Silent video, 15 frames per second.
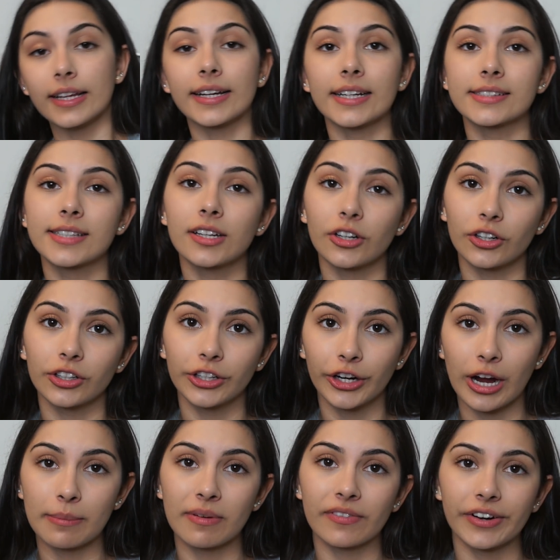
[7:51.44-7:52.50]
Like I said
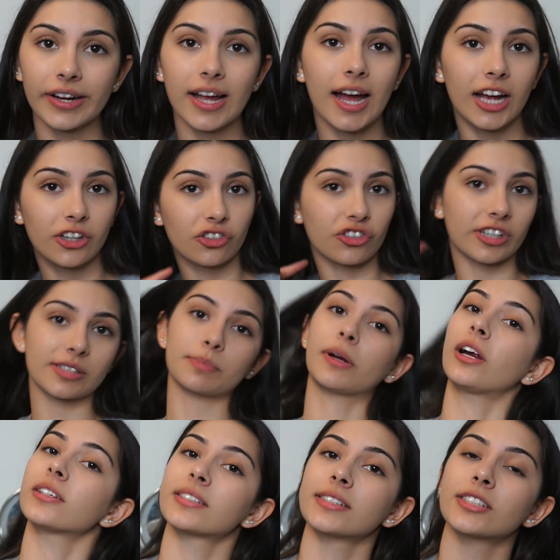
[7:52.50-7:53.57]
earlier, I'm a very high stress
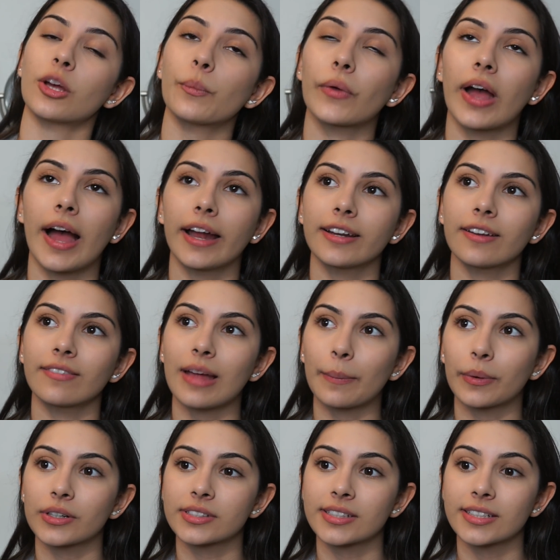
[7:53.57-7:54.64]
person. So I'm kind of that
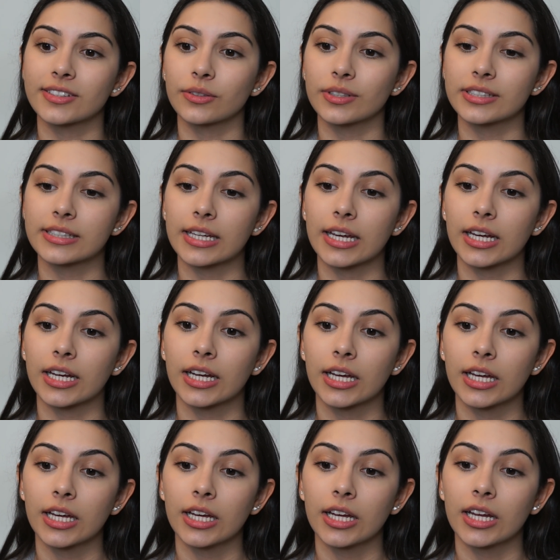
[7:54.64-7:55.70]
person that's always like,
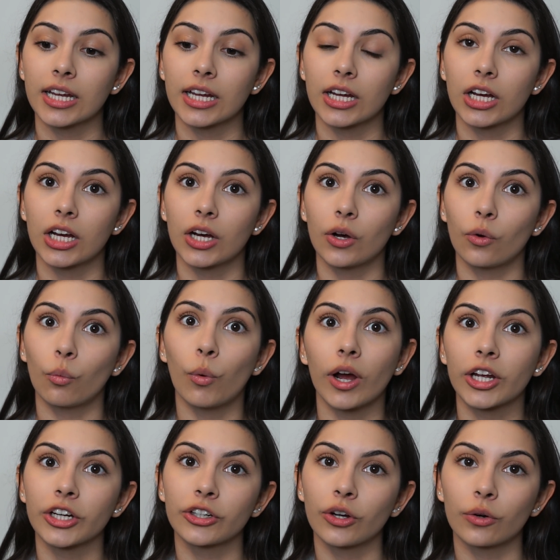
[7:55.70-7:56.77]

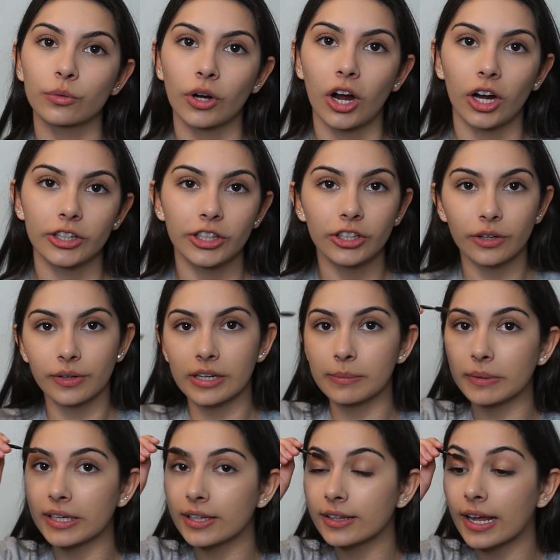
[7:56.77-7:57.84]
what could go wrong? You know what I
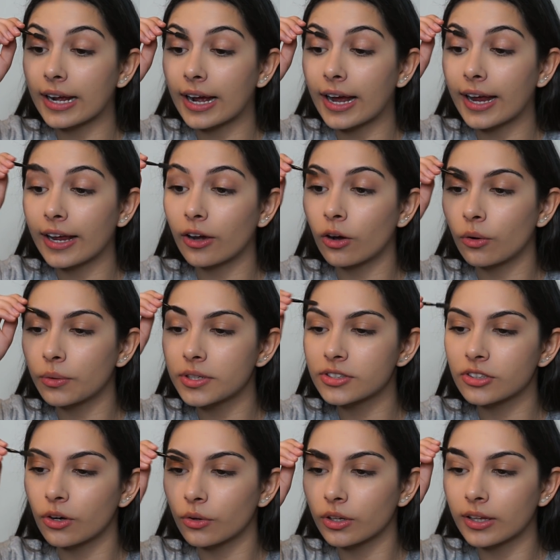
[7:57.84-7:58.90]
mean? Like I
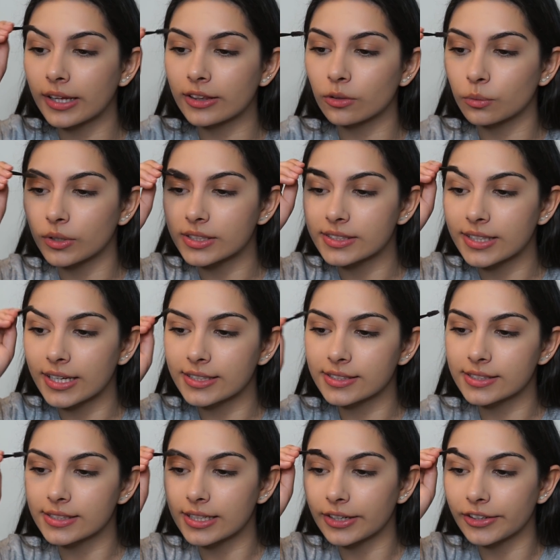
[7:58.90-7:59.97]
always go to like the worst
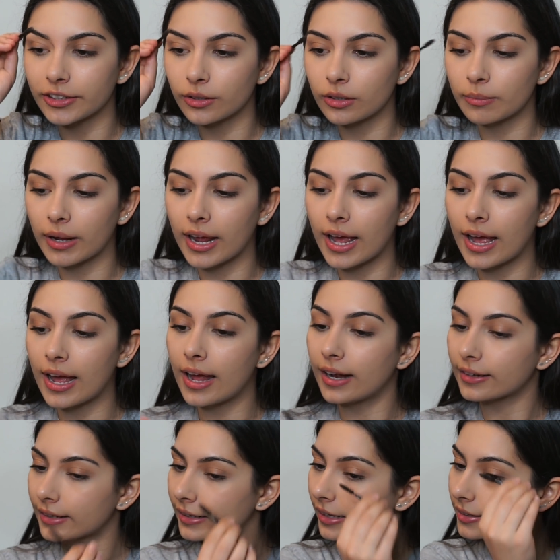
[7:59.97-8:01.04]
case scenario in my
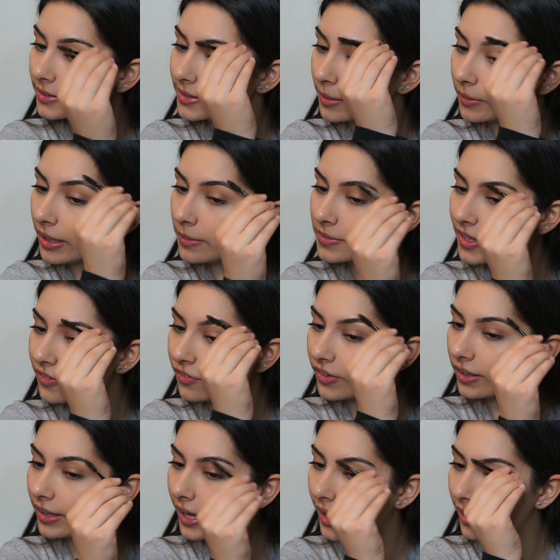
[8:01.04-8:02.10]
head. And I'll, sometimes I
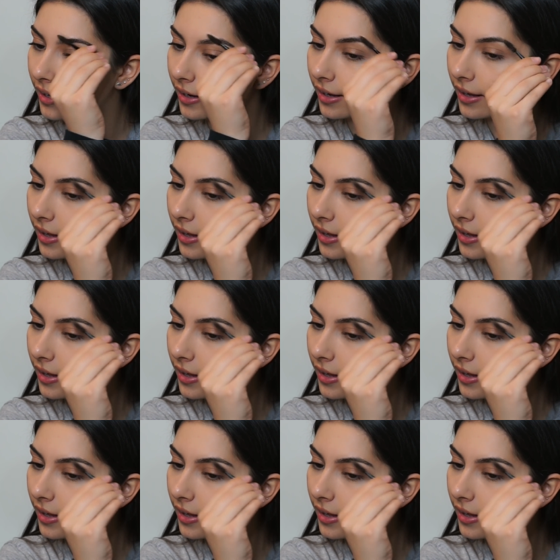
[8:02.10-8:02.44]
feel like